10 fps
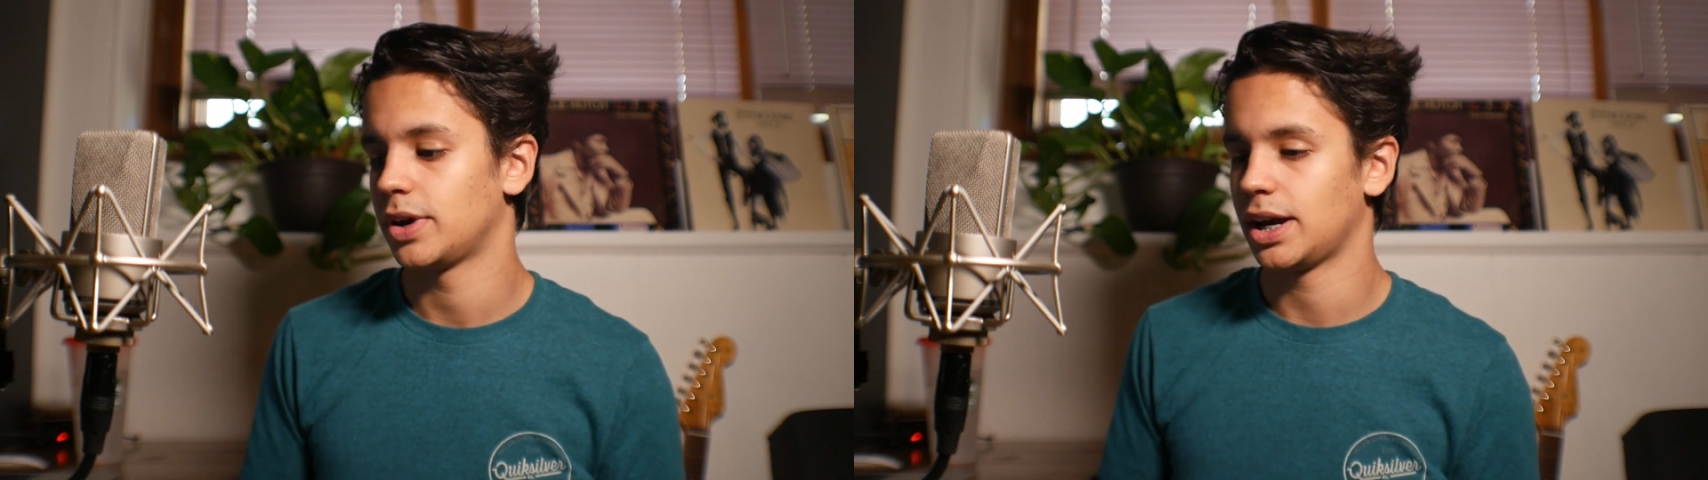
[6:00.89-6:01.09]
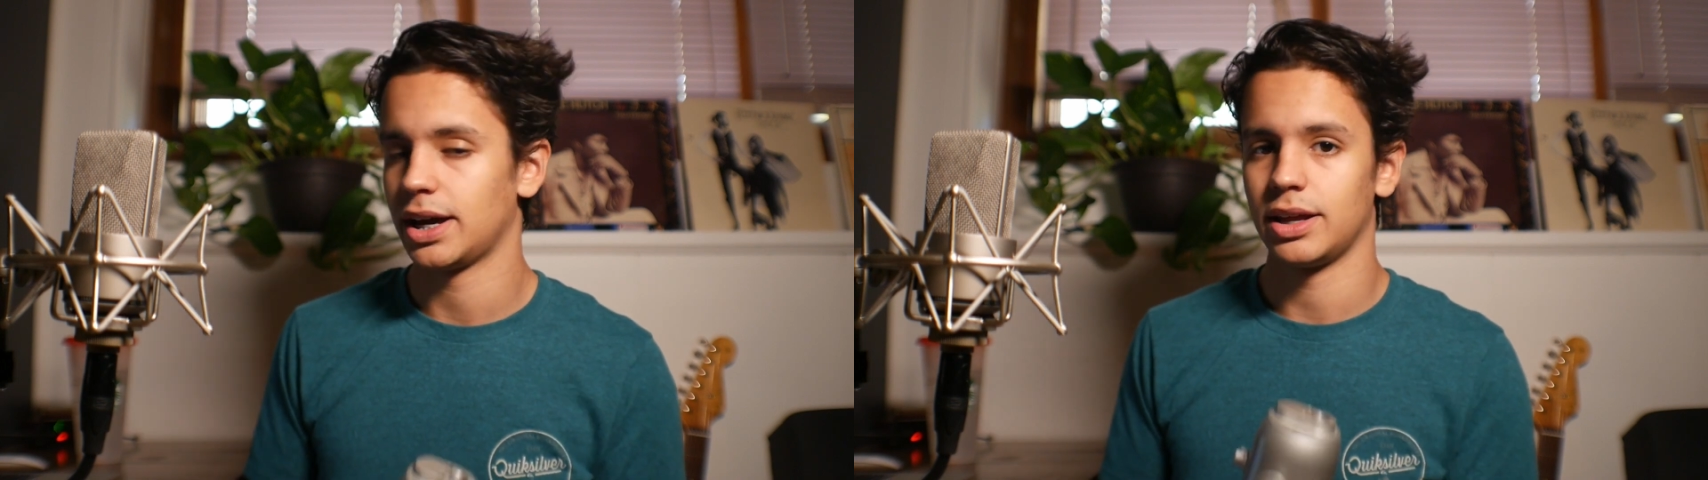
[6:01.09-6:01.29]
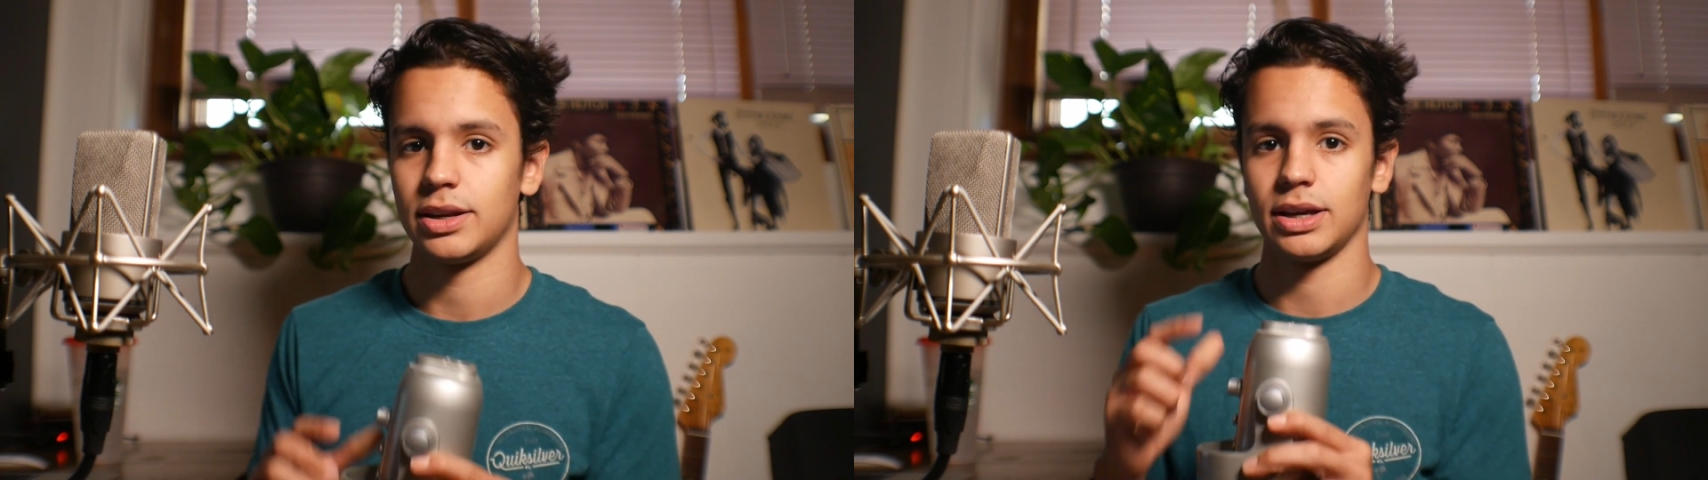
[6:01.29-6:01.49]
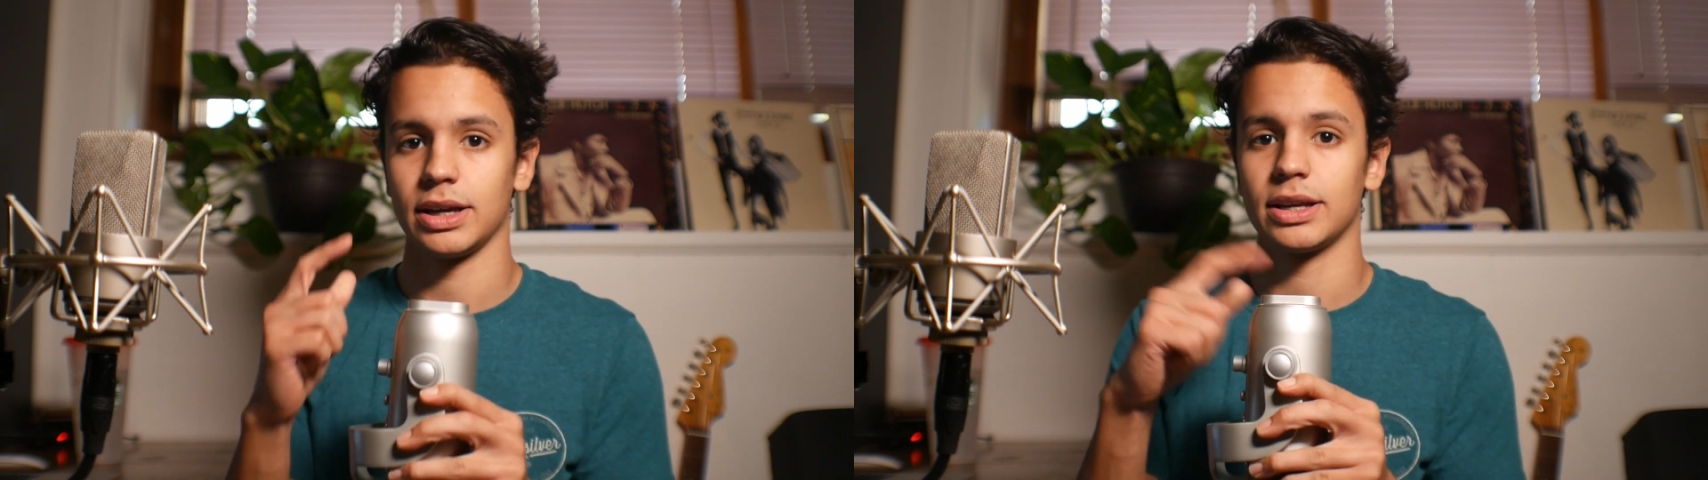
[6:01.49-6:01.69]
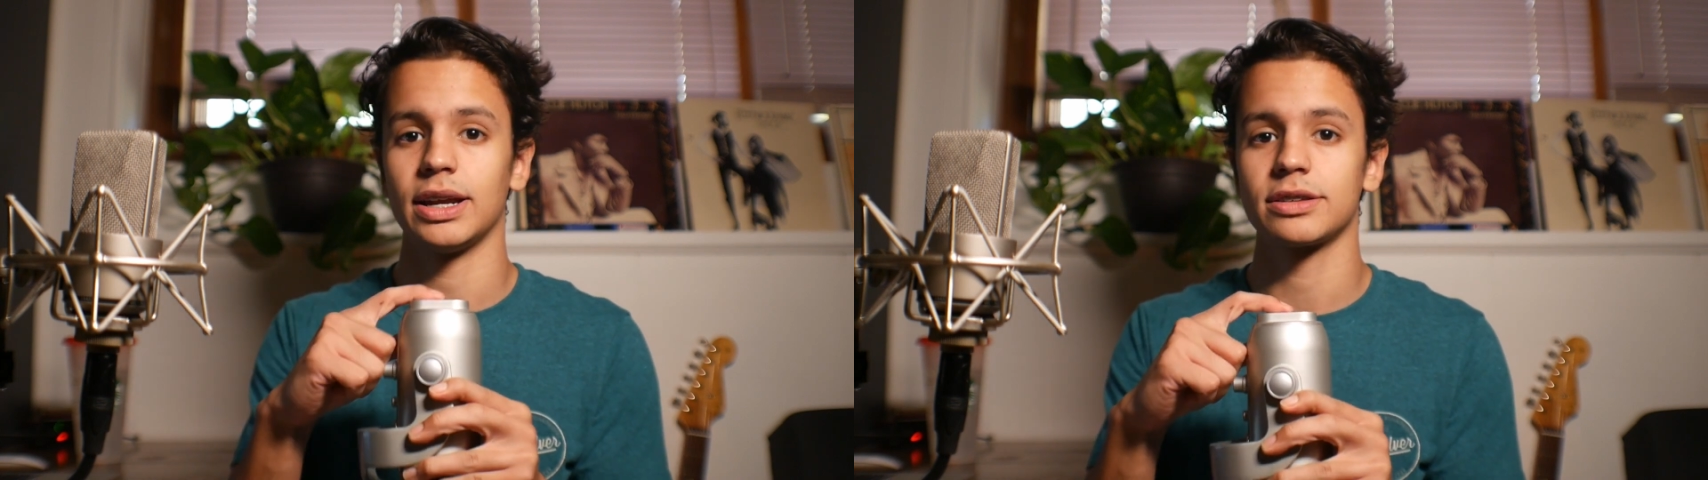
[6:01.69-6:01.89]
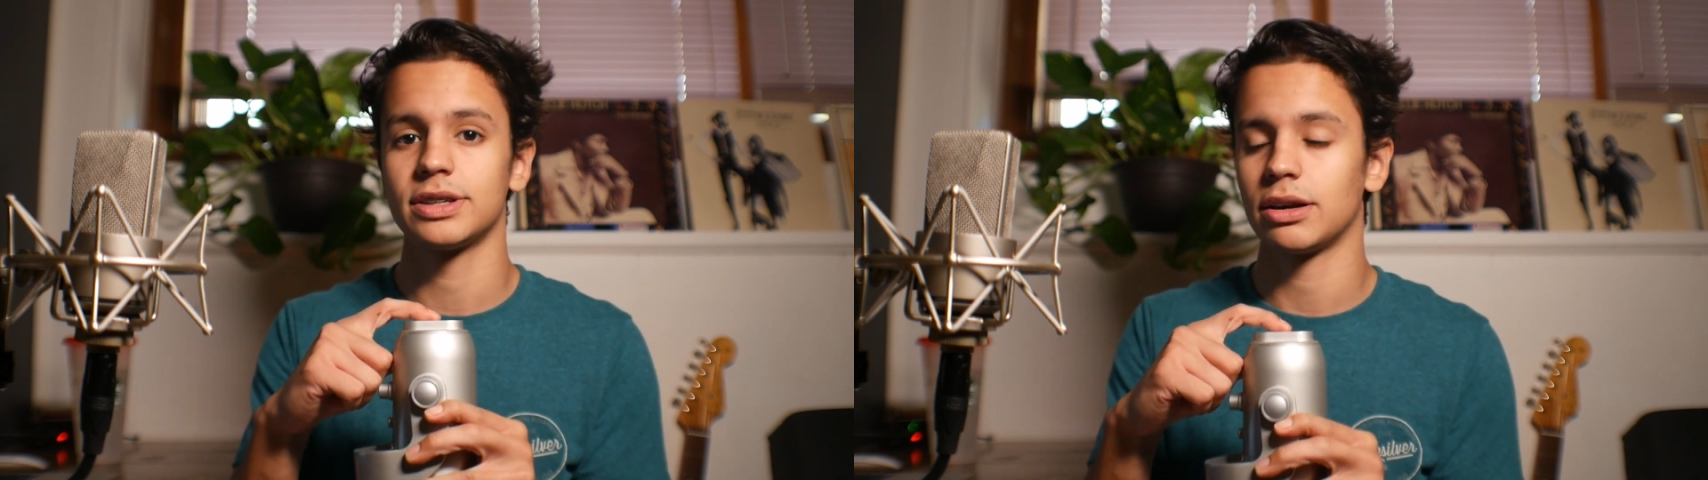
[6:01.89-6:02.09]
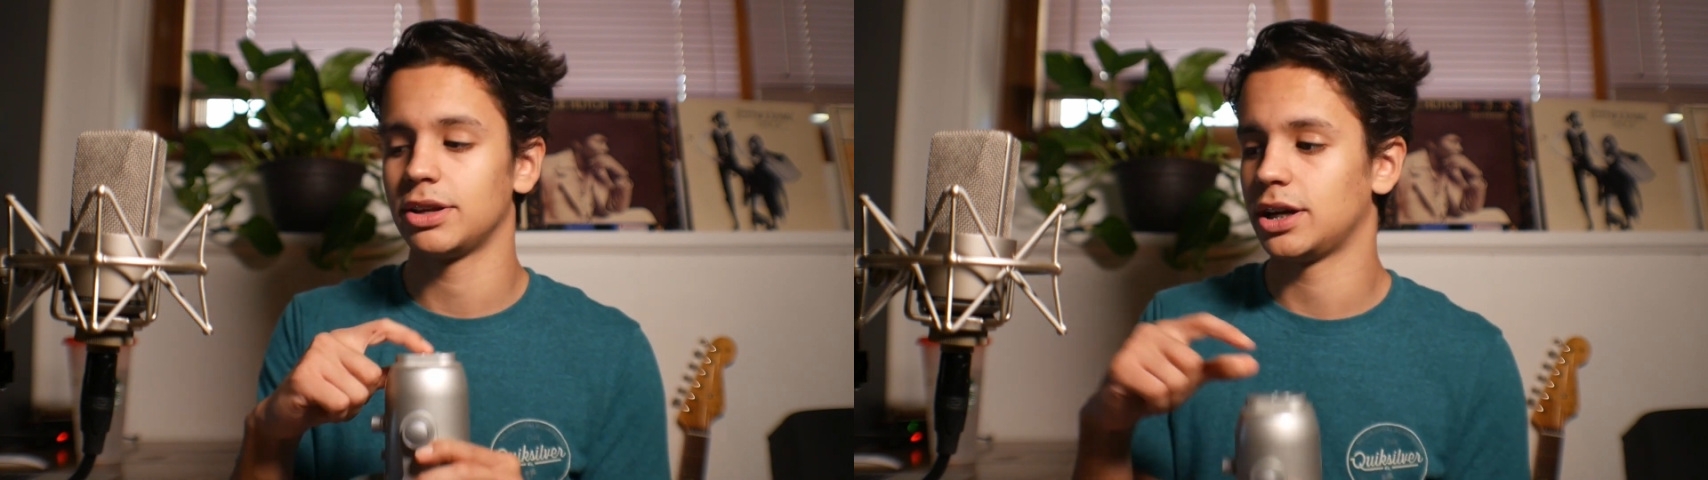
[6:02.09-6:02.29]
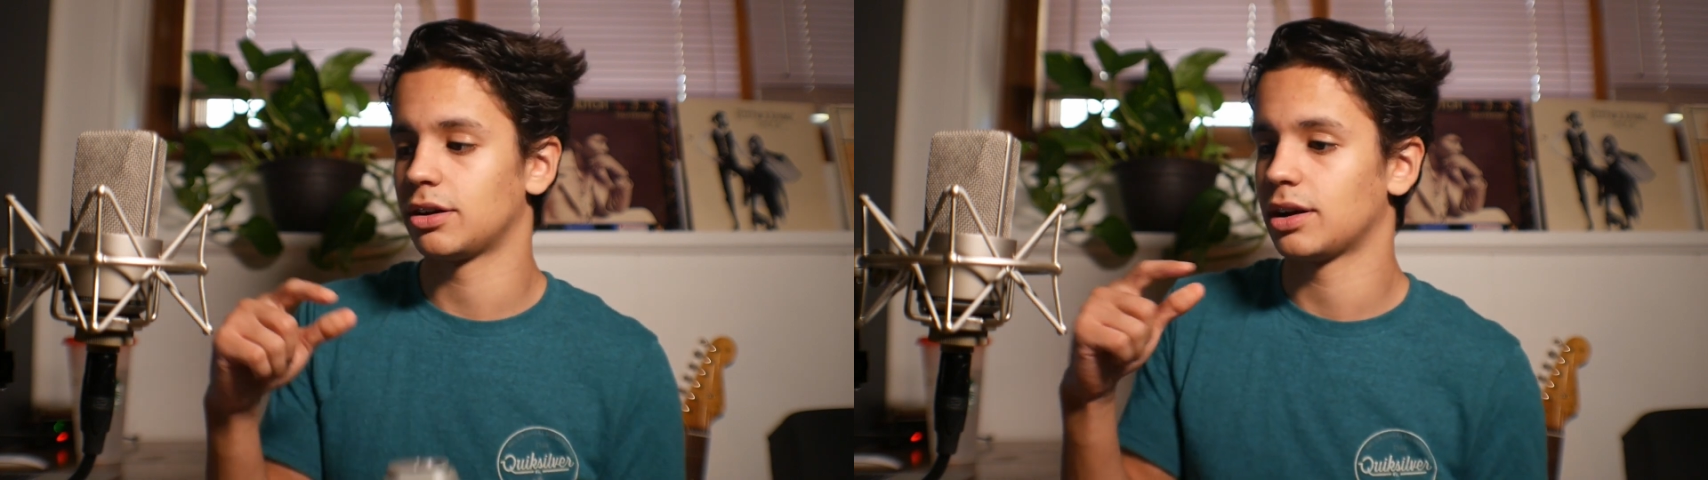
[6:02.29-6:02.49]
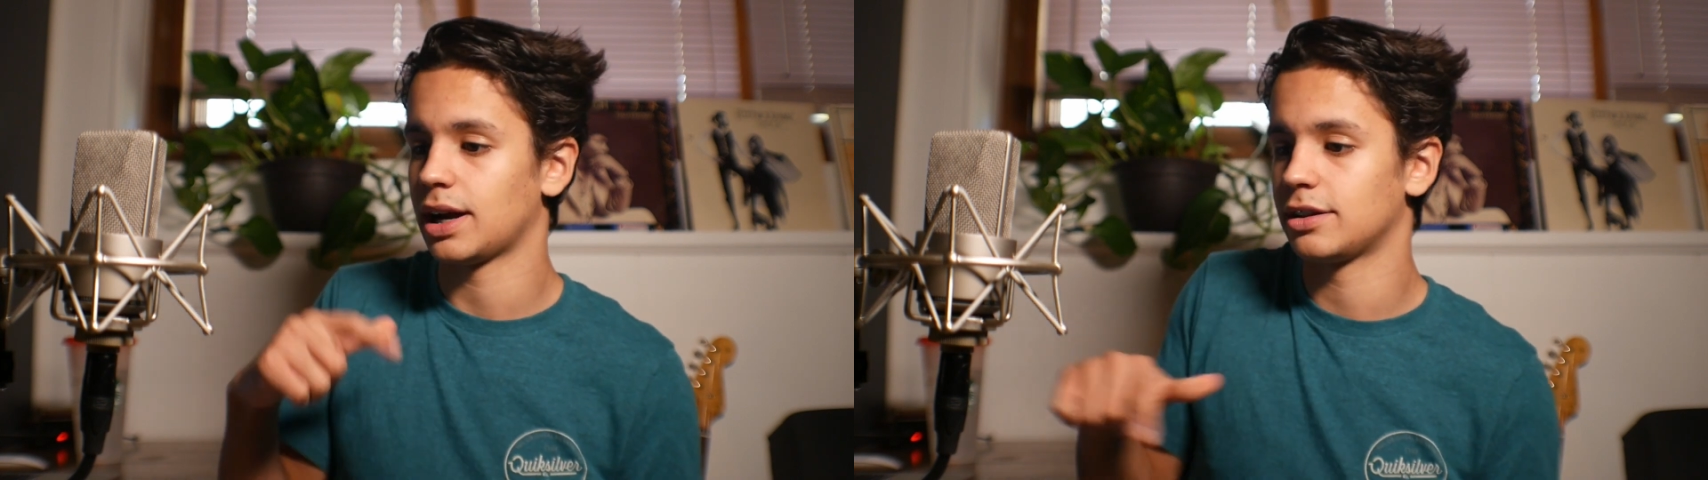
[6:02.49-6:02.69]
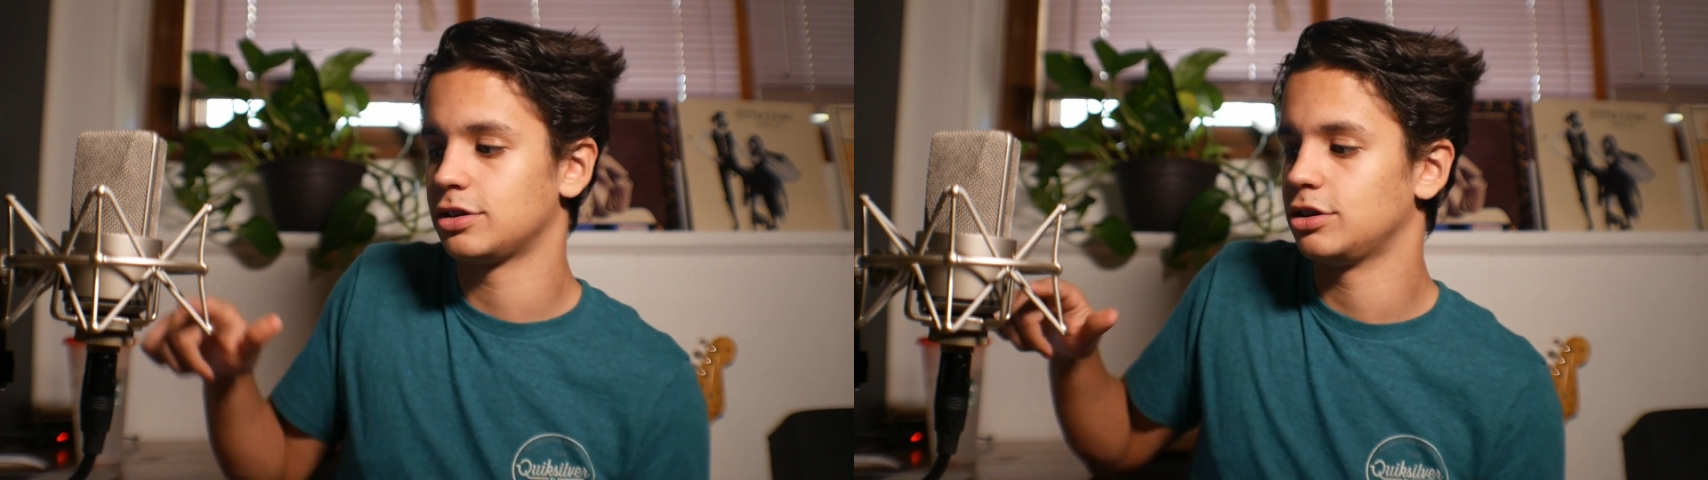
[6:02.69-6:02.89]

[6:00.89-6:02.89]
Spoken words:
And it connects down here, has a